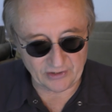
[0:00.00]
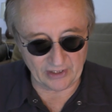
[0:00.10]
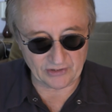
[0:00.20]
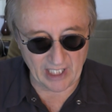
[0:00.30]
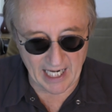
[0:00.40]

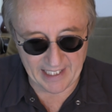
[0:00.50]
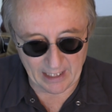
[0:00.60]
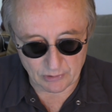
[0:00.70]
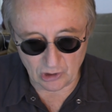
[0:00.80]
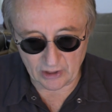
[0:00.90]
says, Scotty,
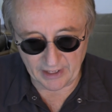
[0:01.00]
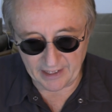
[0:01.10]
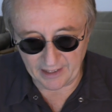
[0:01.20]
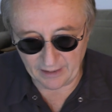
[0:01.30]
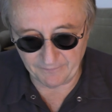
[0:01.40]
I was looking to
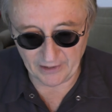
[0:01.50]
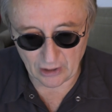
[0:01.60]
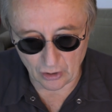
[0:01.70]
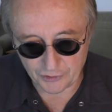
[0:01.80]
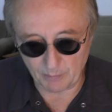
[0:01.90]
get in a
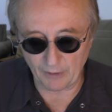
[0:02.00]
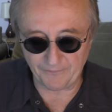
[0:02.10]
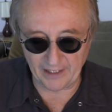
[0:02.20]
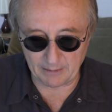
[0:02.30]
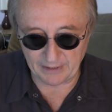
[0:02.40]
vehicle that's more
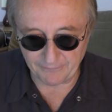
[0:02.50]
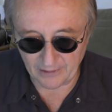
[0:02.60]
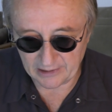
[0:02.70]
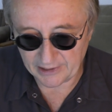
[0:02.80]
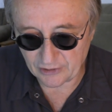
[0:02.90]
family
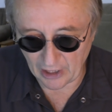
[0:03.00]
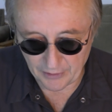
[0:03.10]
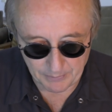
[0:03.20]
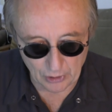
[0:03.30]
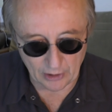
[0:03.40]
friendly. Saw
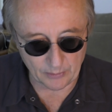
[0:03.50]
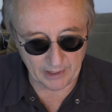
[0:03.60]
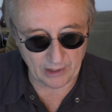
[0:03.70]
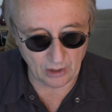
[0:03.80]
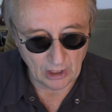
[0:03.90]
the Buick
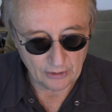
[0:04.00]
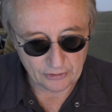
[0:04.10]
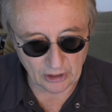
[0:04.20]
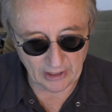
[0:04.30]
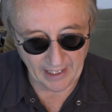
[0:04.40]
Regal
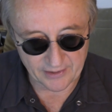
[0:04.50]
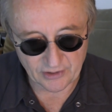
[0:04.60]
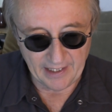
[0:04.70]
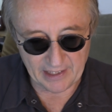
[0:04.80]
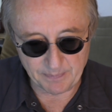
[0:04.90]

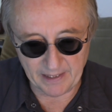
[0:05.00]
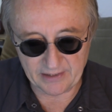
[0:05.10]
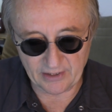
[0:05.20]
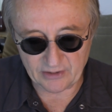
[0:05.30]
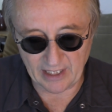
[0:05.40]
Torex. It has big
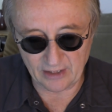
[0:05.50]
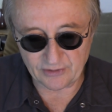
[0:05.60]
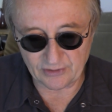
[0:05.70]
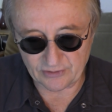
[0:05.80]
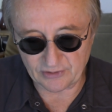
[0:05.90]
discounts
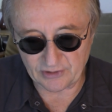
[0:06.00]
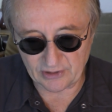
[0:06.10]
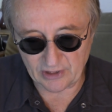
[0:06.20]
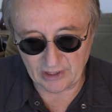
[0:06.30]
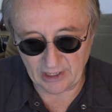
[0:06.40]
since it's
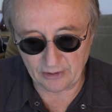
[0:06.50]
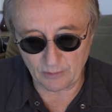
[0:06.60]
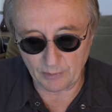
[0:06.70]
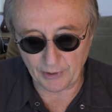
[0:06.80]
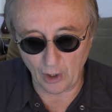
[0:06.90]

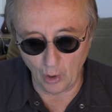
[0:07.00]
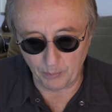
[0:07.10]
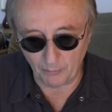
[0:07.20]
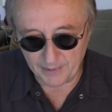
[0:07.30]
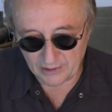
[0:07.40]
discontinued with
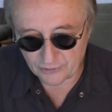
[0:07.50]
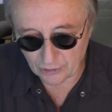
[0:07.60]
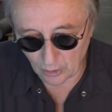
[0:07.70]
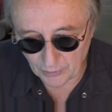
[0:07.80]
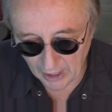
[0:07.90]
Opel being
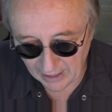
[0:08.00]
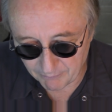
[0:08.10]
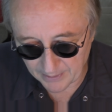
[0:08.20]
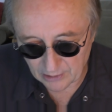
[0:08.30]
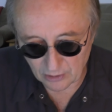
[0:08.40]
sold
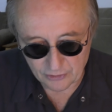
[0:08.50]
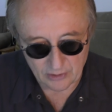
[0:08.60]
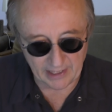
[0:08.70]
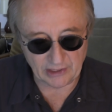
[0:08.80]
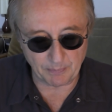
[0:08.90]
off, but it looks
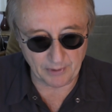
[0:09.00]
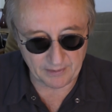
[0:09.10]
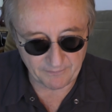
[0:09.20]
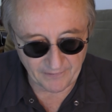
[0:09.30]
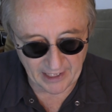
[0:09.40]
great to
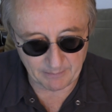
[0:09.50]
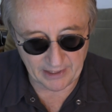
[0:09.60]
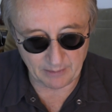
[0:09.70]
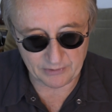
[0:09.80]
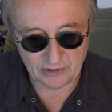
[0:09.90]
put
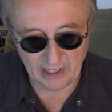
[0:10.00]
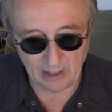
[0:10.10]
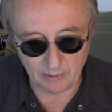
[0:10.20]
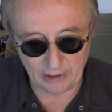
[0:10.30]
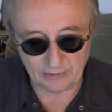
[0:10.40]
family in with
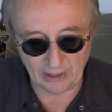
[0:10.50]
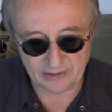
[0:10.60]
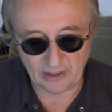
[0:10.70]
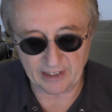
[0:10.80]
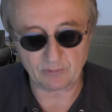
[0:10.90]
style. What are your
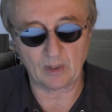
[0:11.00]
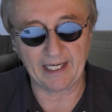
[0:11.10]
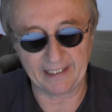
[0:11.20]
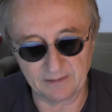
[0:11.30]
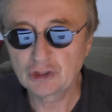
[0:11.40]
thoughts on this
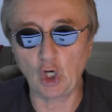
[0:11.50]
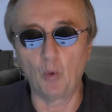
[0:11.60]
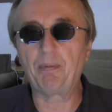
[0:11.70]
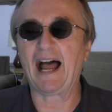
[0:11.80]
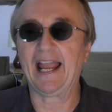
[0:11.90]
wagon?
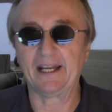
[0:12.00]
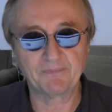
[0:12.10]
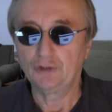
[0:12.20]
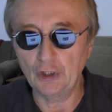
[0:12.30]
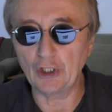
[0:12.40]
Don't buy it.
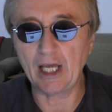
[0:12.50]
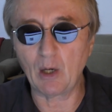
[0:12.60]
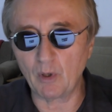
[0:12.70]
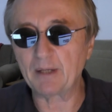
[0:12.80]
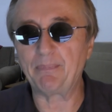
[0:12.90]
You do
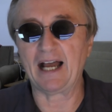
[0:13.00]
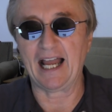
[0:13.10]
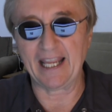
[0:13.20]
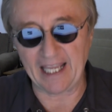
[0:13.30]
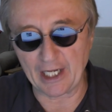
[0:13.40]
not want to
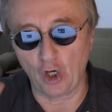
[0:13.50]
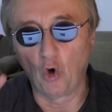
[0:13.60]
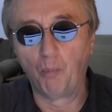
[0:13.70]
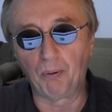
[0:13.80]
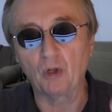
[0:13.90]
buy an
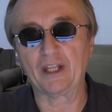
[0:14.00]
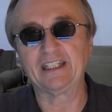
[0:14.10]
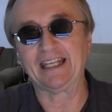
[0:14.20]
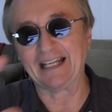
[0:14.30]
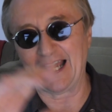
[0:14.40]
Opel in
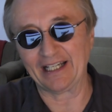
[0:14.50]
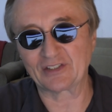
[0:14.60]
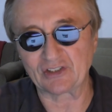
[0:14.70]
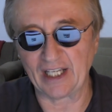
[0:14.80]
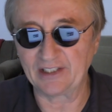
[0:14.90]
the
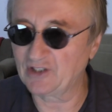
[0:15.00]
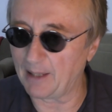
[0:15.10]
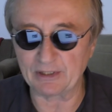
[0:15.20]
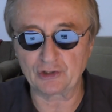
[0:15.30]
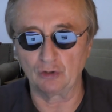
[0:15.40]
United States.
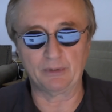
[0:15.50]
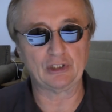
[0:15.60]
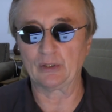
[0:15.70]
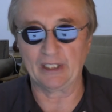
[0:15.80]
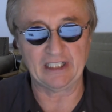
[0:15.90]
I'm assuming
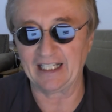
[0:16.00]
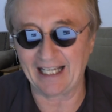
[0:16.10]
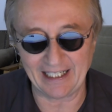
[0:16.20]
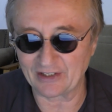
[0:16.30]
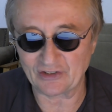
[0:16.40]
you're in the
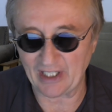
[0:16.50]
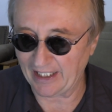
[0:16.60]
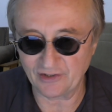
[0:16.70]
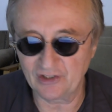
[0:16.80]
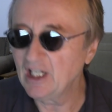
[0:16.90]
United
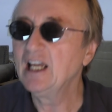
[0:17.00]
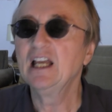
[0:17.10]
States,